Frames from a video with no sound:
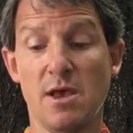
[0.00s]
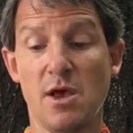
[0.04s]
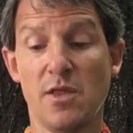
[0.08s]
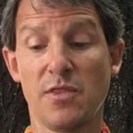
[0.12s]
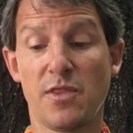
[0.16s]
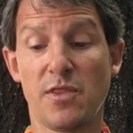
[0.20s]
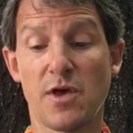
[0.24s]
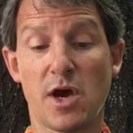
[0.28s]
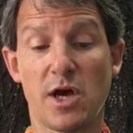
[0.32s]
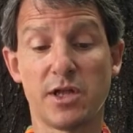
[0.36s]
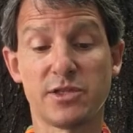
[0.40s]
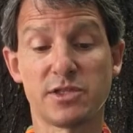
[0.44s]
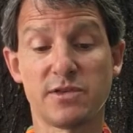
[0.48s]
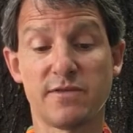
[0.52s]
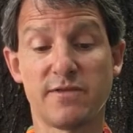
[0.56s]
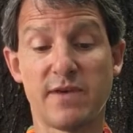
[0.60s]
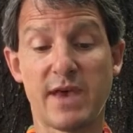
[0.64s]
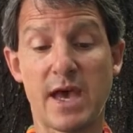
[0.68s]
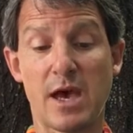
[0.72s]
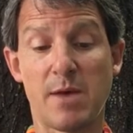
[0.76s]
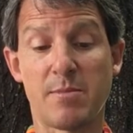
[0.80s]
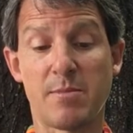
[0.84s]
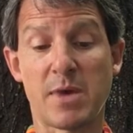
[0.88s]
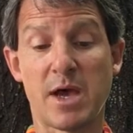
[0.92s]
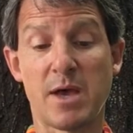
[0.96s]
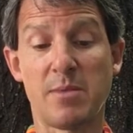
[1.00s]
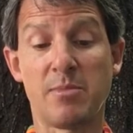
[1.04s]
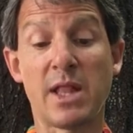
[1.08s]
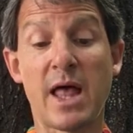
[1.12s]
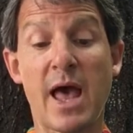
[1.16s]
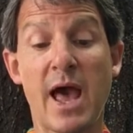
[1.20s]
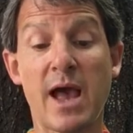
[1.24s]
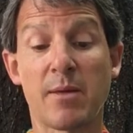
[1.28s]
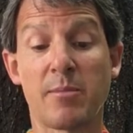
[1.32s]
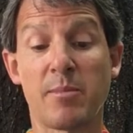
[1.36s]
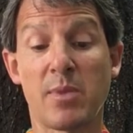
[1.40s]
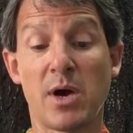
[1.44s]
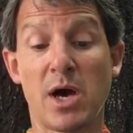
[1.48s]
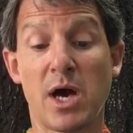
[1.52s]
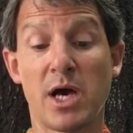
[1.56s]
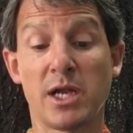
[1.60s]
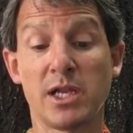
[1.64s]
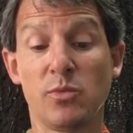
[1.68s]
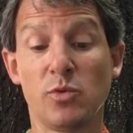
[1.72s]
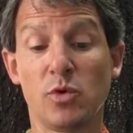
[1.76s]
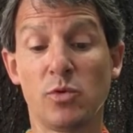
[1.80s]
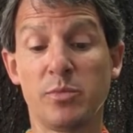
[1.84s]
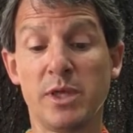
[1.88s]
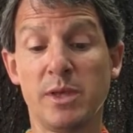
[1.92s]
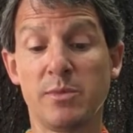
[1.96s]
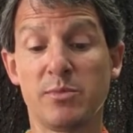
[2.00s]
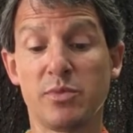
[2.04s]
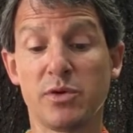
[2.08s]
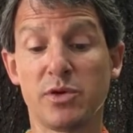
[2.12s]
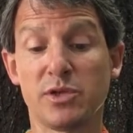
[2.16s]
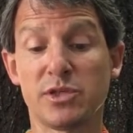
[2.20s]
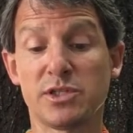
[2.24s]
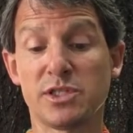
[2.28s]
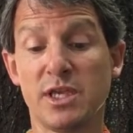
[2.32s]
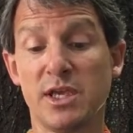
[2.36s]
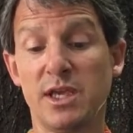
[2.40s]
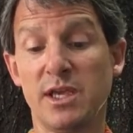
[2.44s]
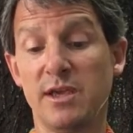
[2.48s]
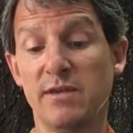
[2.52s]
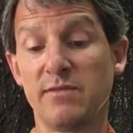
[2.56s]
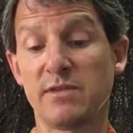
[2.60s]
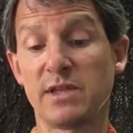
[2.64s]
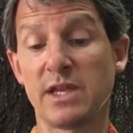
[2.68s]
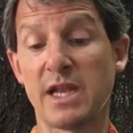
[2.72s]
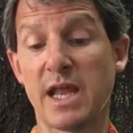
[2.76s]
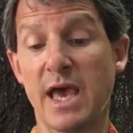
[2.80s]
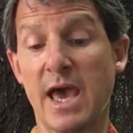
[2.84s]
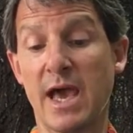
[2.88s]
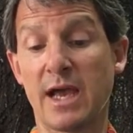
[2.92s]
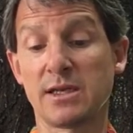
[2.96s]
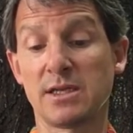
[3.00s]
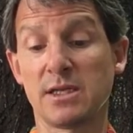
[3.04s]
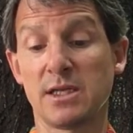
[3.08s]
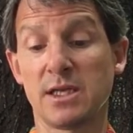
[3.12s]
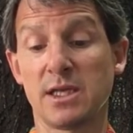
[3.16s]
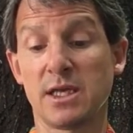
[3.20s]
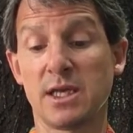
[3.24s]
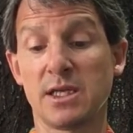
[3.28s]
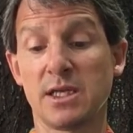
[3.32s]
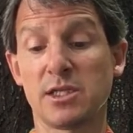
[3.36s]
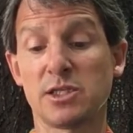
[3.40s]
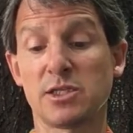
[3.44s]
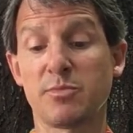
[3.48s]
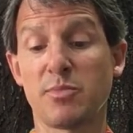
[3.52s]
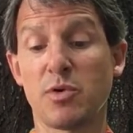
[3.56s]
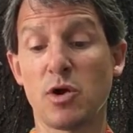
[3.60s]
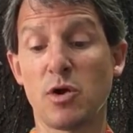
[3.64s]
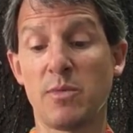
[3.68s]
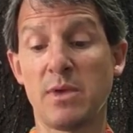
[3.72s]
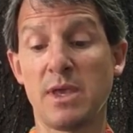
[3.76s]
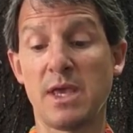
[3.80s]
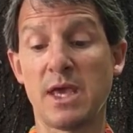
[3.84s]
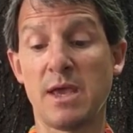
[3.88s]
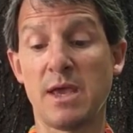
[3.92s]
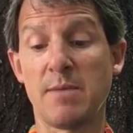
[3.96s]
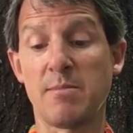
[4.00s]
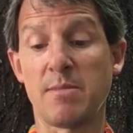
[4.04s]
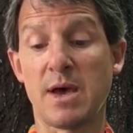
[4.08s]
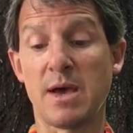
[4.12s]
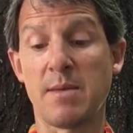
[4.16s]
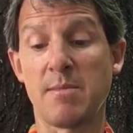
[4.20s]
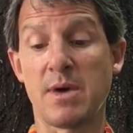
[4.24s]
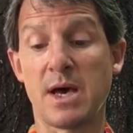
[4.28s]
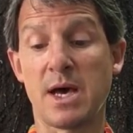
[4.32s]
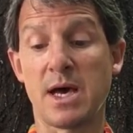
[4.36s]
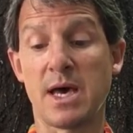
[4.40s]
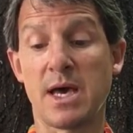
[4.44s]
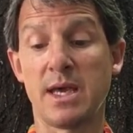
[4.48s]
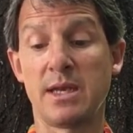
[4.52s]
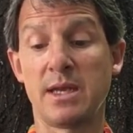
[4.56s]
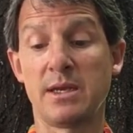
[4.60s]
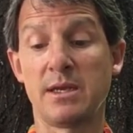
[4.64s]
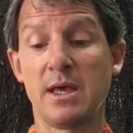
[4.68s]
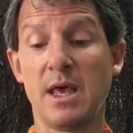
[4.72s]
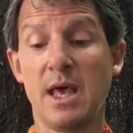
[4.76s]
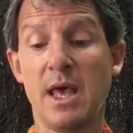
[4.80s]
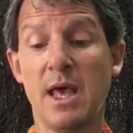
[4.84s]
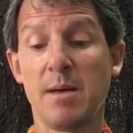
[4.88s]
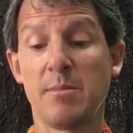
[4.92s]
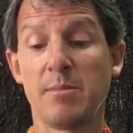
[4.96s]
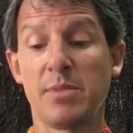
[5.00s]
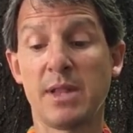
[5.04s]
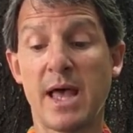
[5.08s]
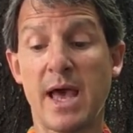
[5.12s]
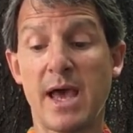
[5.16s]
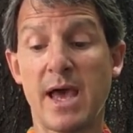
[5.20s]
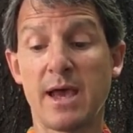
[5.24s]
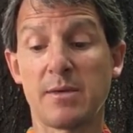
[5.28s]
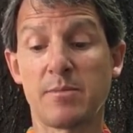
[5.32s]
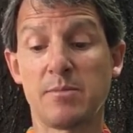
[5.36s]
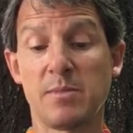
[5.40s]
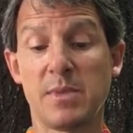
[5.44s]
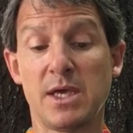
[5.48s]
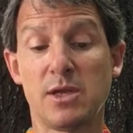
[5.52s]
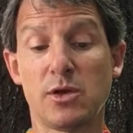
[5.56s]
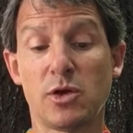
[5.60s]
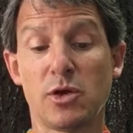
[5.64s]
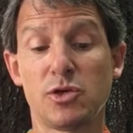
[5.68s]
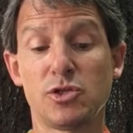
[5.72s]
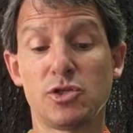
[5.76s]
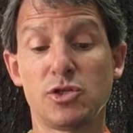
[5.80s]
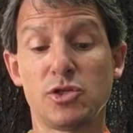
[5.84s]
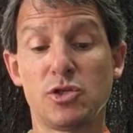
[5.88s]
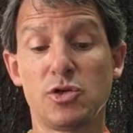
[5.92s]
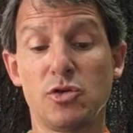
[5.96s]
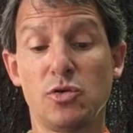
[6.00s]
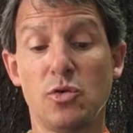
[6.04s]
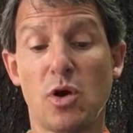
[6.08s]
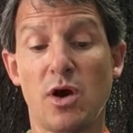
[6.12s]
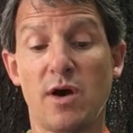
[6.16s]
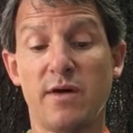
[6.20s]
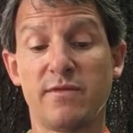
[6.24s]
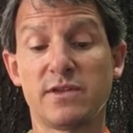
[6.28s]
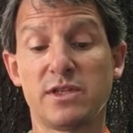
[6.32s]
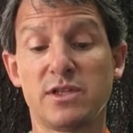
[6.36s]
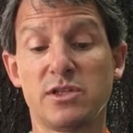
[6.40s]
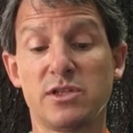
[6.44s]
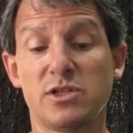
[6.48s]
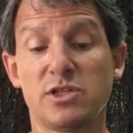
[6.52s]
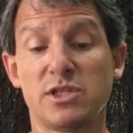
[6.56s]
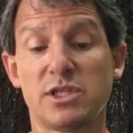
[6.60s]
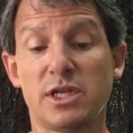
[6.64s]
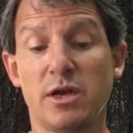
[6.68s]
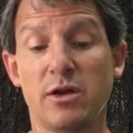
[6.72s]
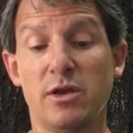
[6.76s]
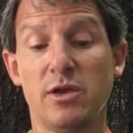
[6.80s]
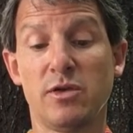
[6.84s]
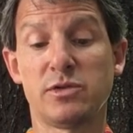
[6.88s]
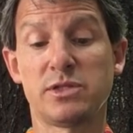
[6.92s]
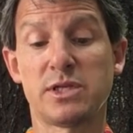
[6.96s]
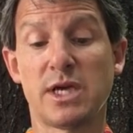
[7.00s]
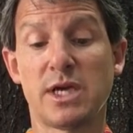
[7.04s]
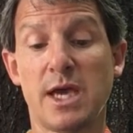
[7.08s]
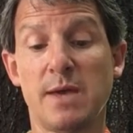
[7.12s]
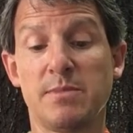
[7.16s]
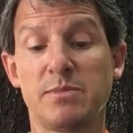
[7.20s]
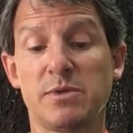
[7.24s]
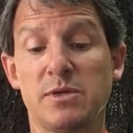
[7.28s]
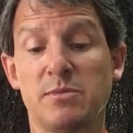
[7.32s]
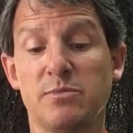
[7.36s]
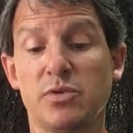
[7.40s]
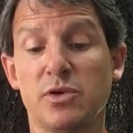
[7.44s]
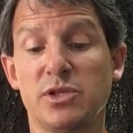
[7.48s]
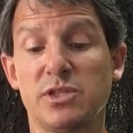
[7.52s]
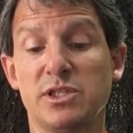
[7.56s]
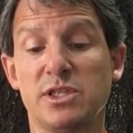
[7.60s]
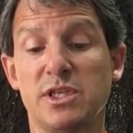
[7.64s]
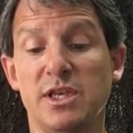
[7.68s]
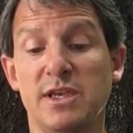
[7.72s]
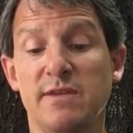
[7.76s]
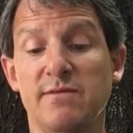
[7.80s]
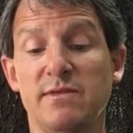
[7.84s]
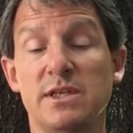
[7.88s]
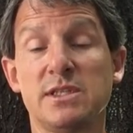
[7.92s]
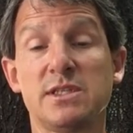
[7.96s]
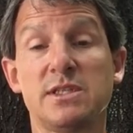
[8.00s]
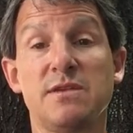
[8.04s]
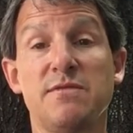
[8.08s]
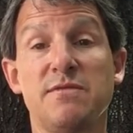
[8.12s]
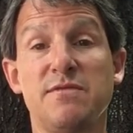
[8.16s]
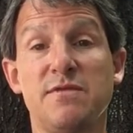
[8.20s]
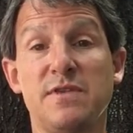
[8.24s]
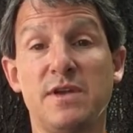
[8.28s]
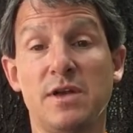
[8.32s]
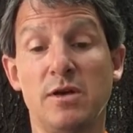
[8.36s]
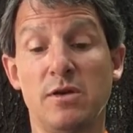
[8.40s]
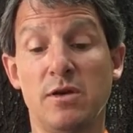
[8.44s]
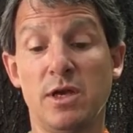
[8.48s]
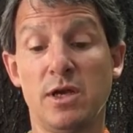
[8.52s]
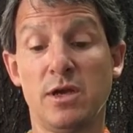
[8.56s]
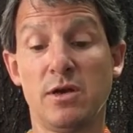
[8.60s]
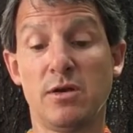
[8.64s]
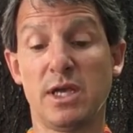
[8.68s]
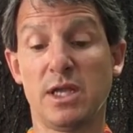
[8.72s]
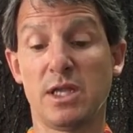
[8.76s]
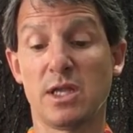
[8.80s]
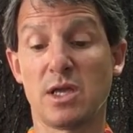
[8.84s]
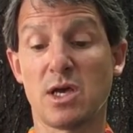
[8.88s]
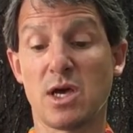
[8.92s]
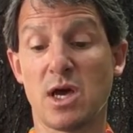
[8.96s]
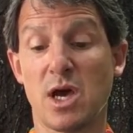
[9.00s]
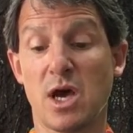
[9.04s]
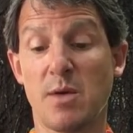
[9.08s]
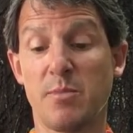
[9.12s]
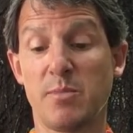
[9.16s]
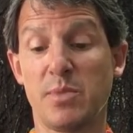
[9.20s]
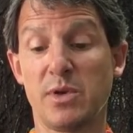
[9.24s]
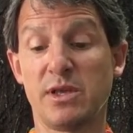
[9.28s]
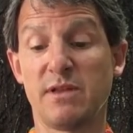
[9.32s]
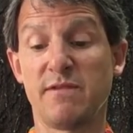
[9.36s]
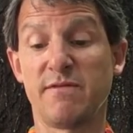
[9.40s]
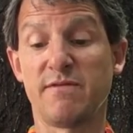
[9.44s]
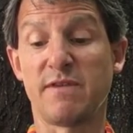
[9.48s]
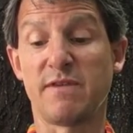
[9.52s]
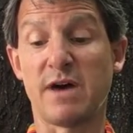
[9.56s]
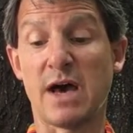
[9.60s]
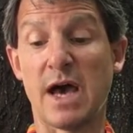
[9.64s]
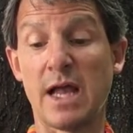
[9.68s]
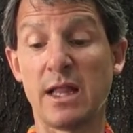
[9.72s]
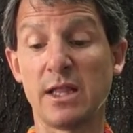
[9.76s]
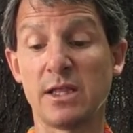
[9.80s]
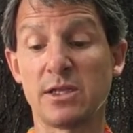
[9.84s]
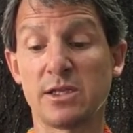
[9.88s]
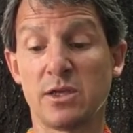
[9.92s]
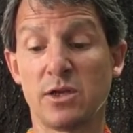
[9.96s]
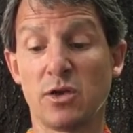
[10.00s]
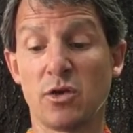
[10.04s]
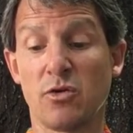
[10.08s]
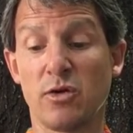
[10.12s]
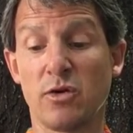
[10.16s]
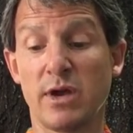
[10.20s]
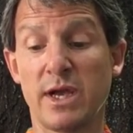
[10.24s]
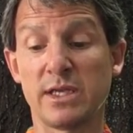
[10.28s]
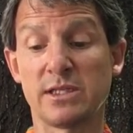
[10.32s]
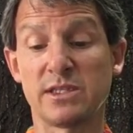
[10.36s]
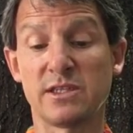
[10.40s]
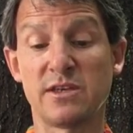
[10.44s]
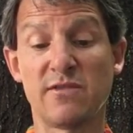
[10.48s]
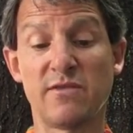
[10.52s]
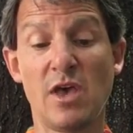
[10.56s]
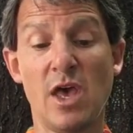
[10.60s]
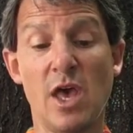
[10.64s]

Thoughts of how my black body will be perceived and acted against permeate my mind. Black men are too often stereotyped and perceived as inferior, incompetent, violent, and aggressive,